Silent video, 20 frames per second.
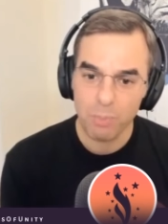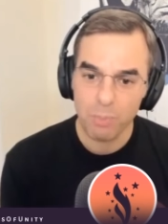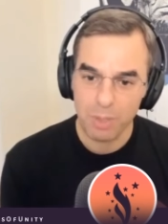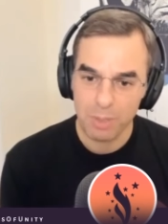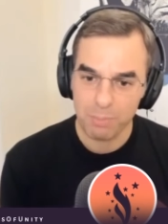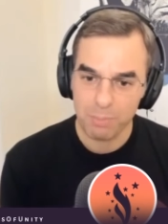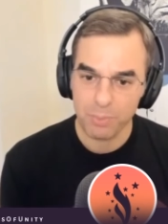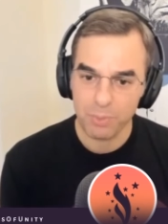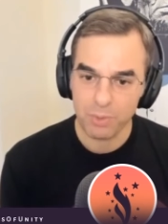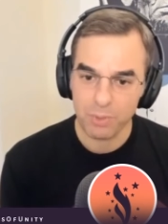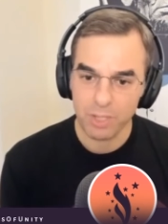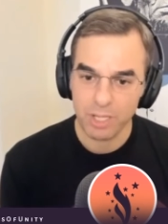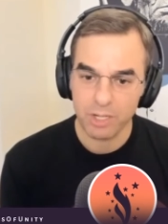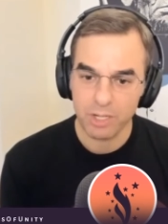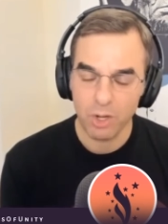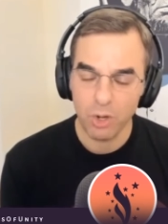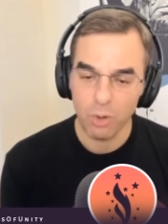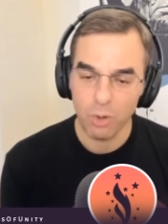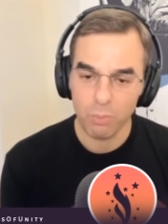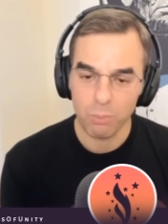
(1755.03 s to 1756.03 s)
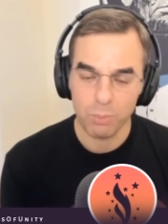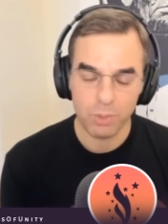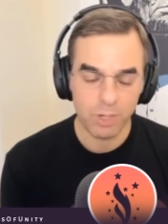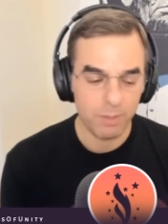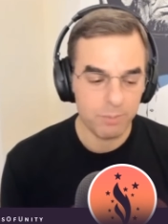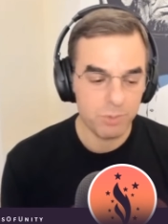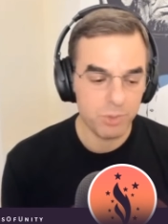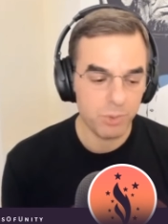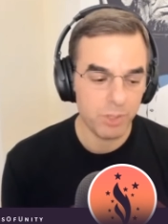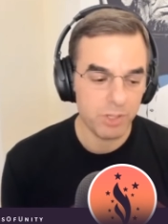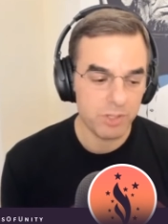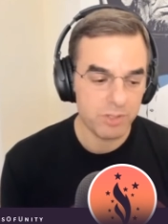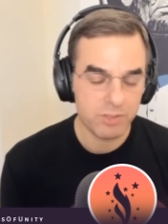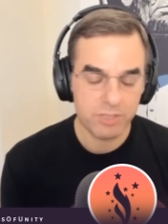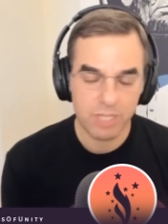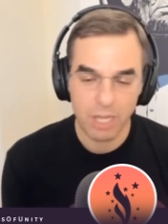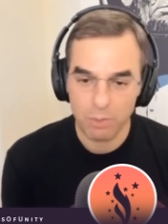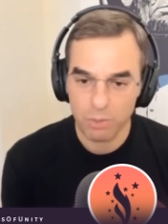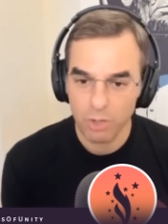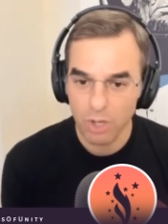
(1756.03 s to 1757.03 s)
people at home when I'm doing
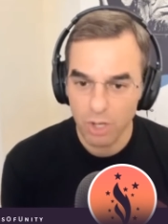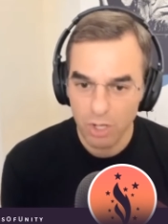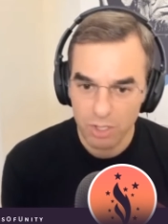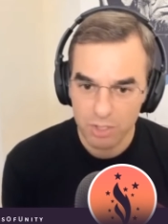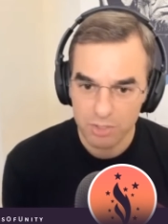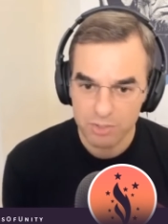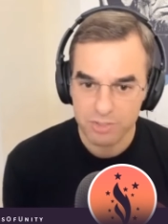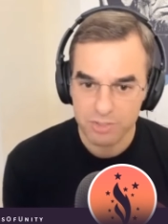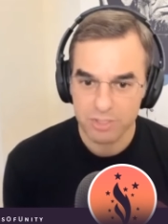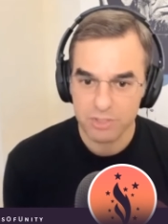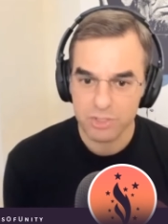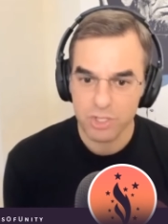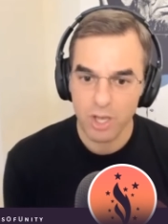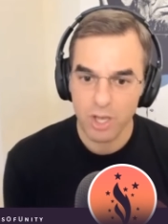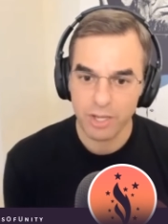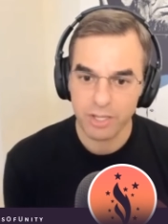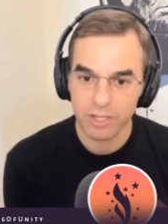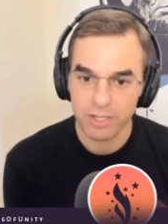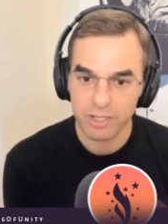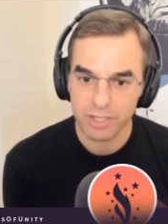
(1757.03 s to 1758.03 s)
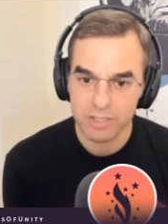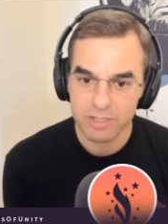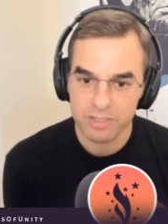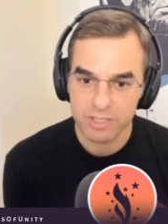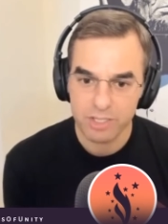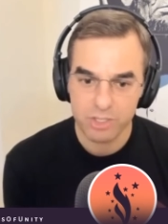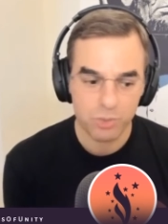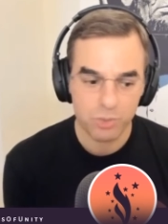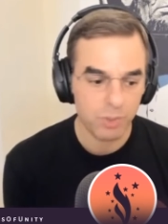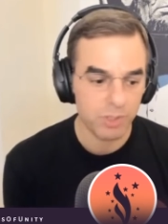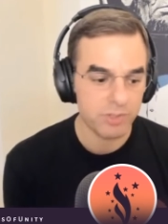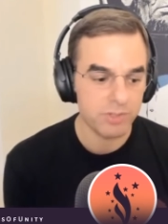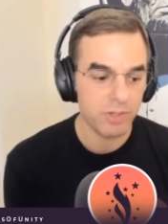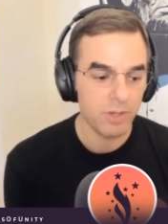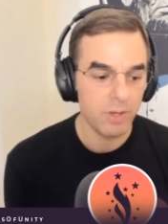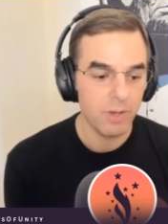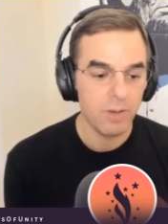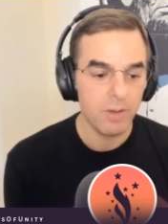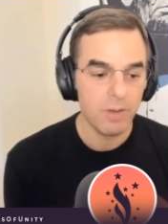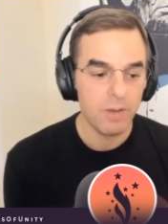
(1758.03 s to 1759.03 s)
town halls and talking to constituents.
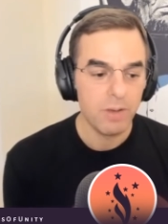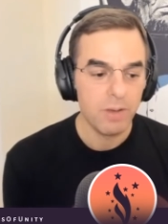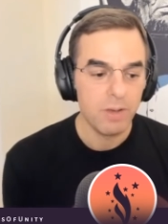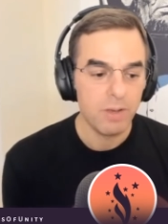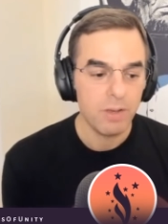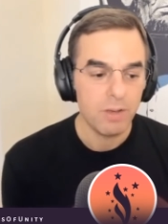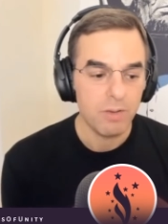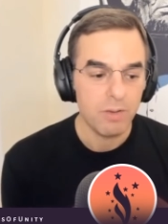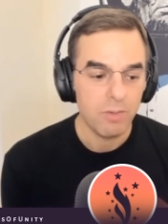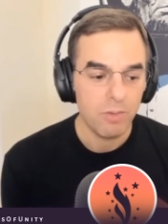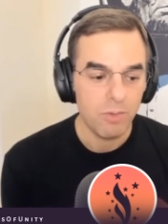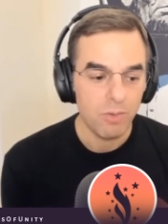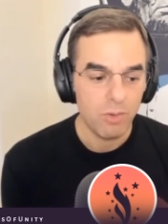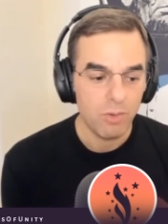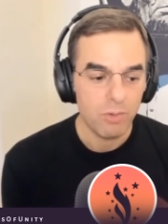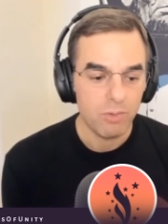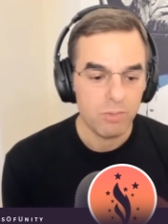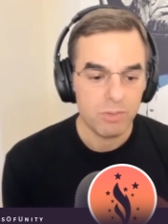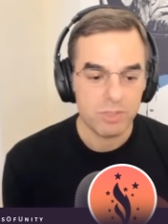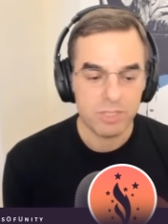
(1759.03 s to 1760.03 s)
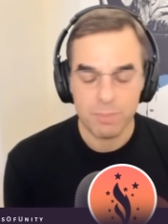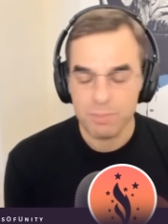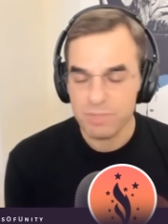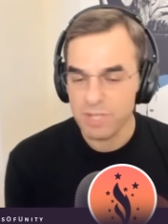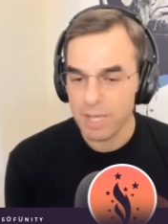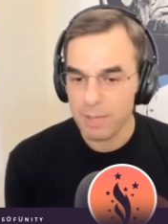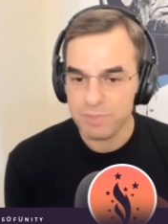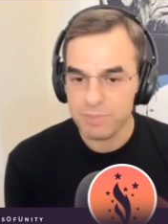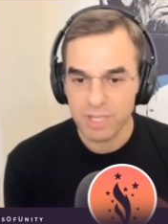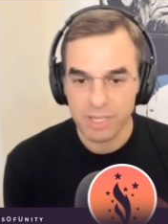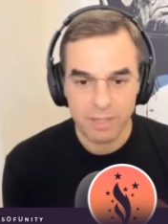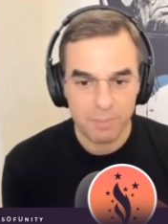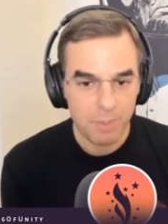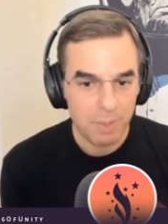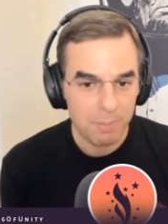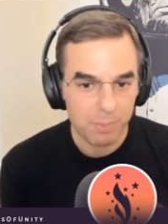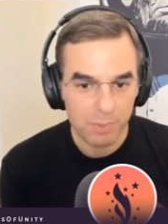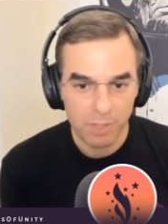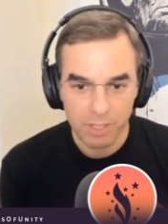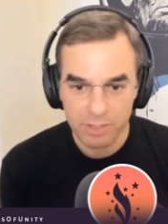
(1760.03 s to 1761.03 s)
Sometimes I get
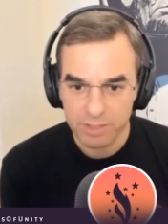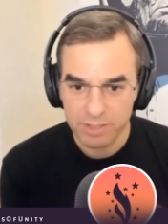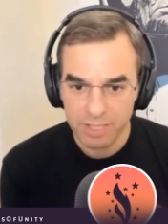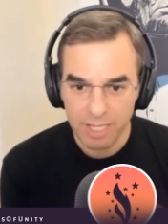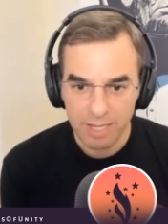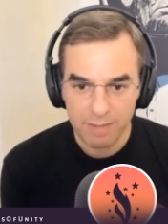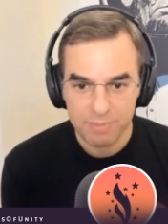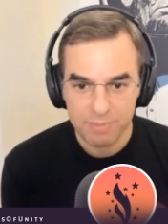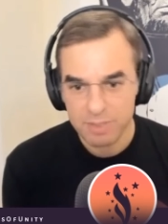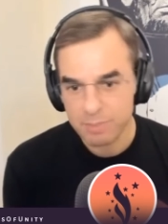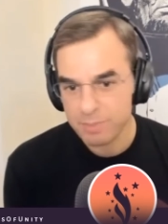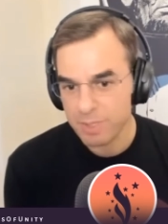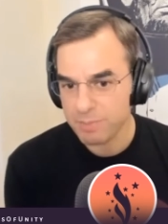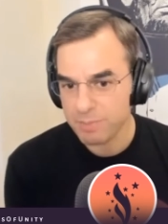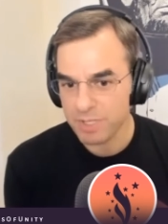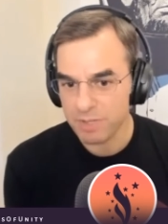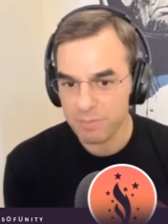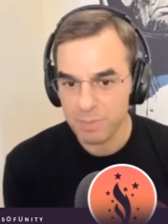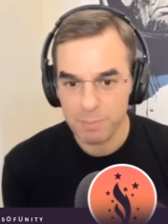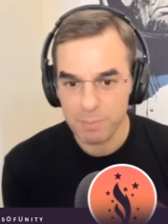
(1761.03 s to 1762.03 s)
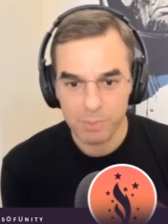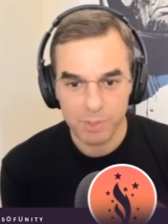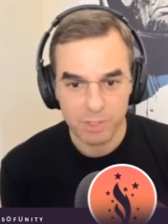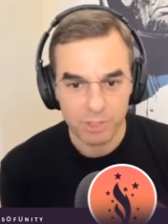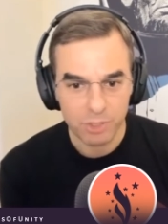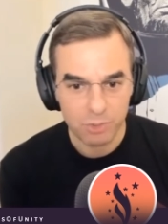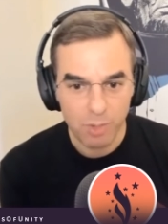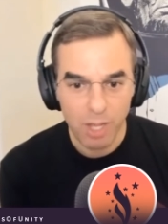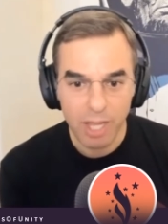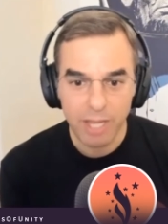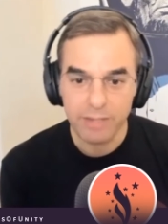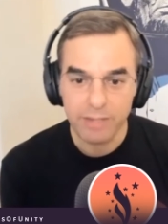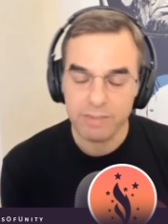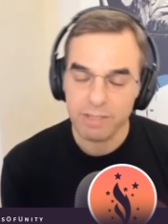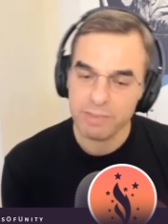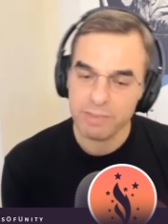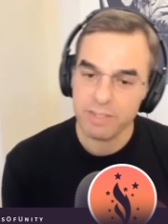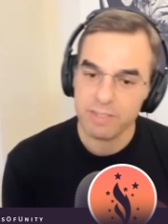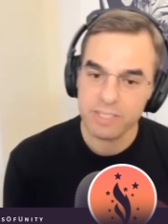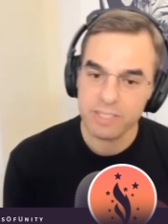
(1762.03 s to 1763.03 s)
people on the left, sometimes I have people on the right,
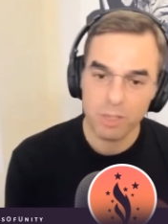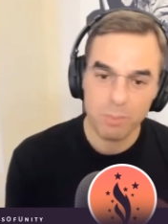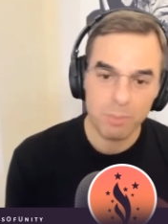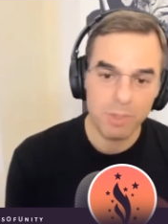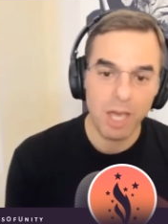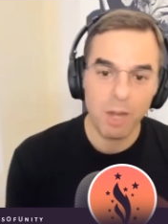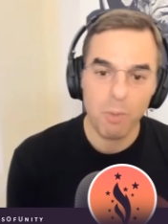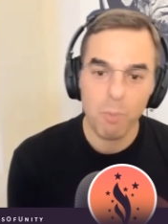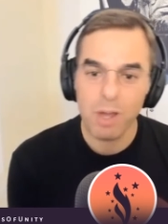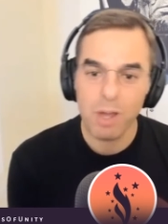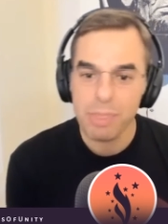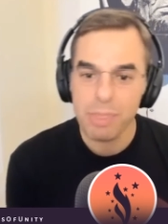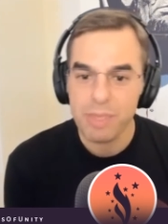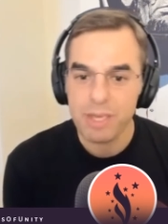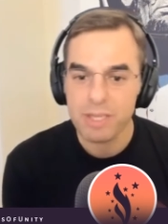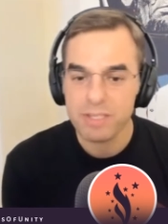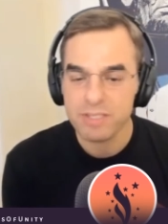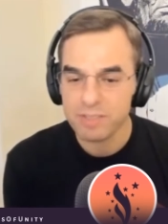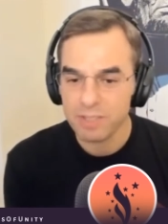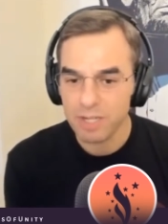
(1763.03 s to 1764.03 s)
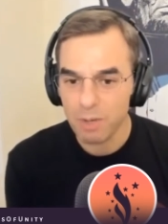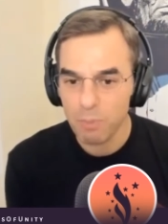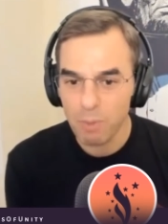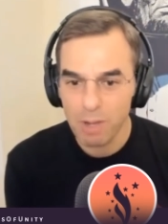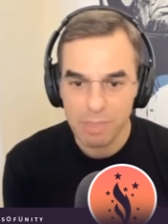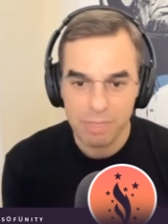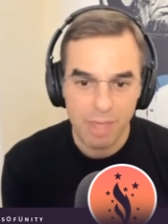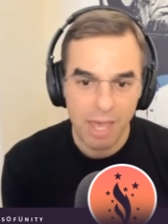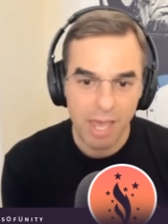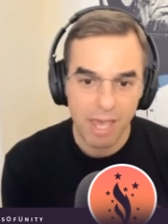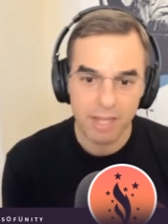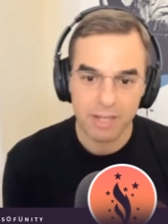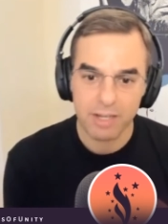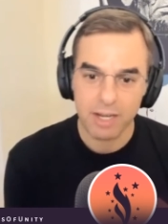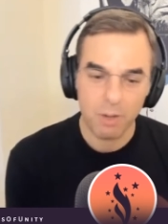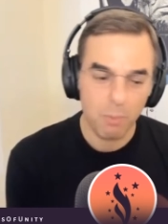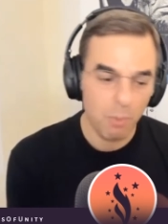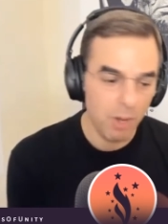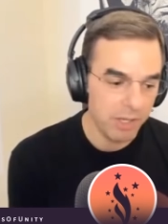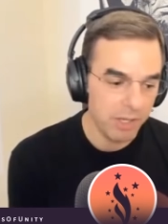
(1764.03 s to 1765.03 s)
and they tell me, I want this and I want that, and
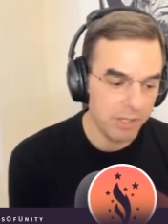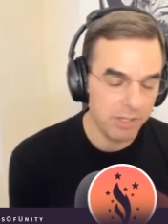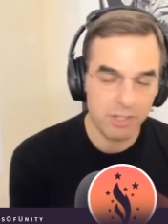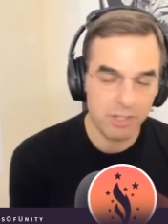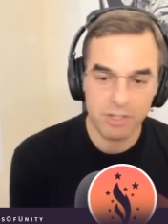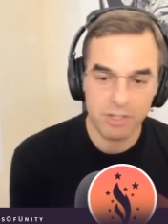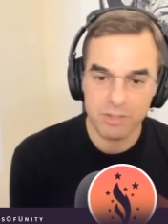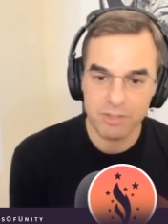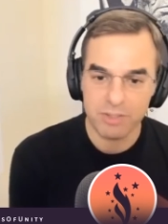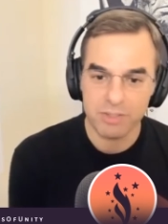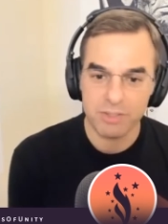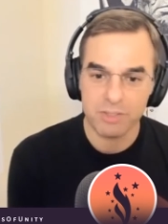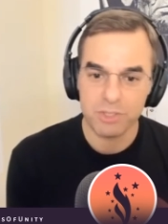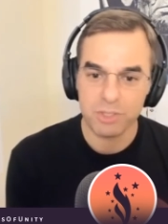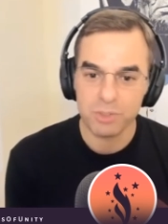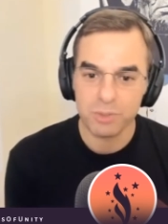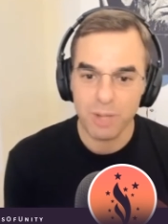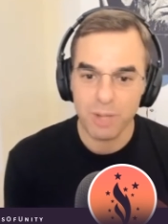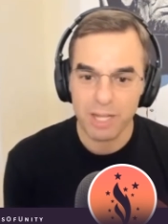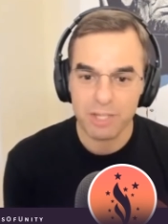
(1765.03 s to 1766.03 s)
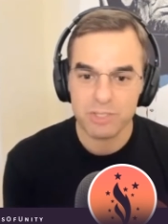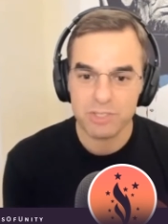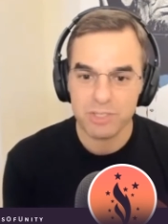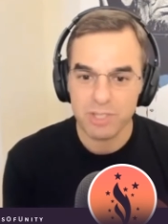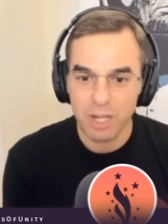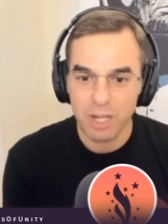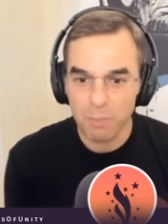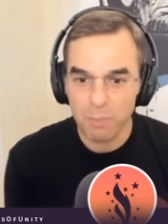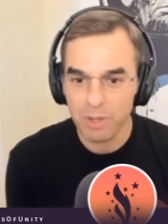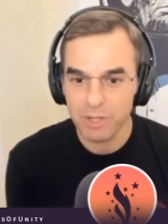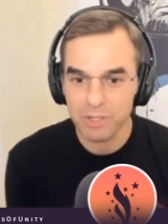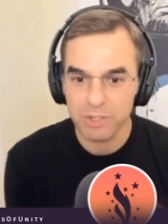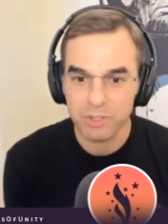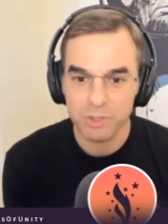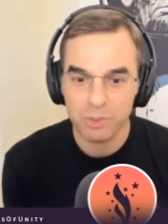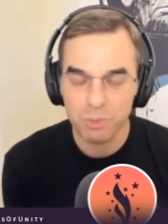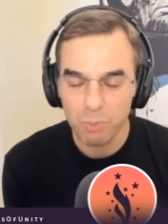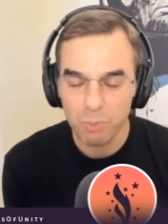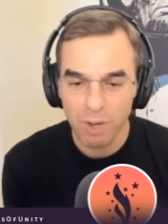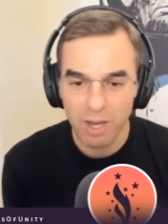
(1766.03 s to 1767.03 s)
I want you to do X and I want you to
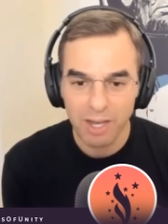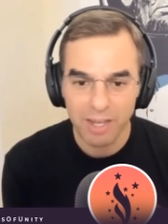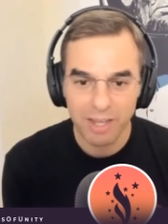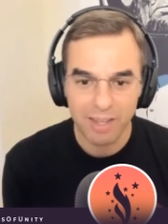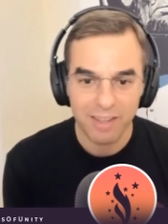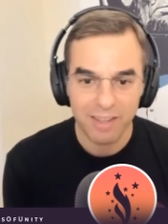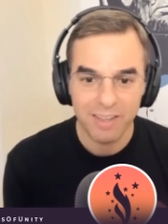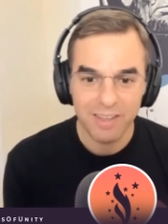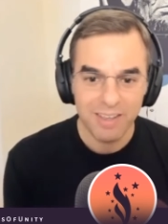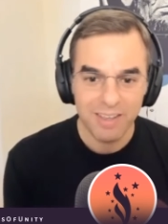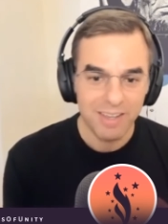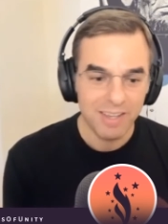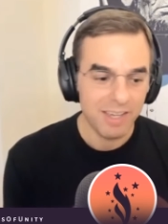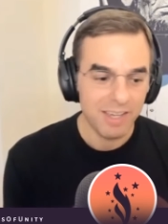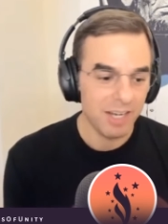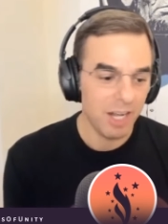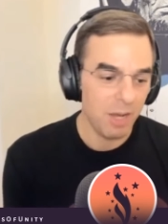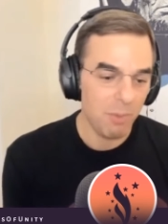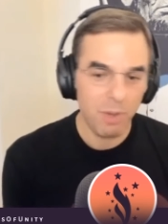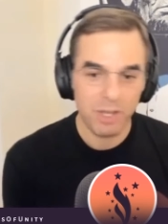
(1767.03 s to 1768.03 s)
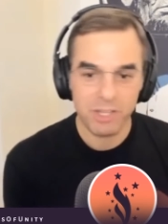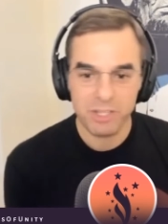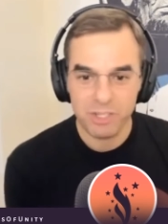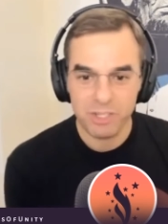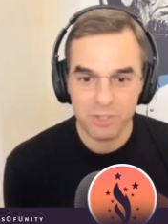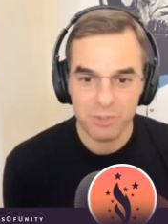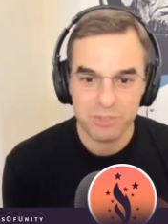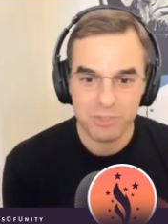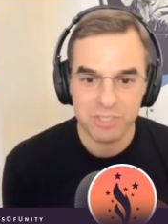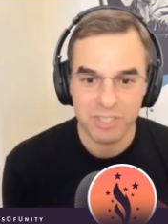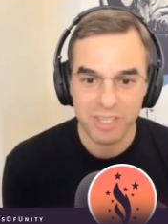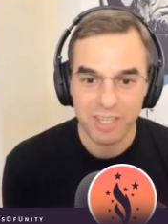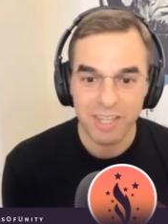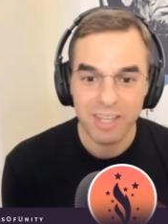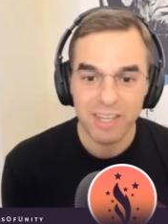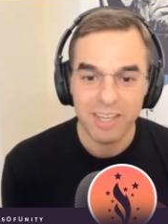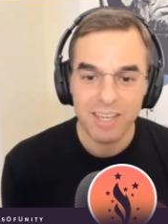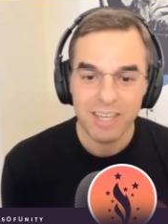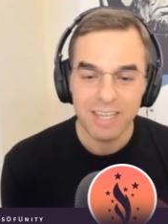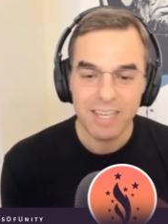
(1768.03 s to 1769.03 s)
do Y and I want you to do
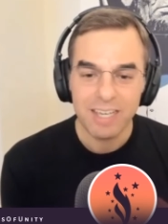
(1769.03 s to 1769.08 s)
Z.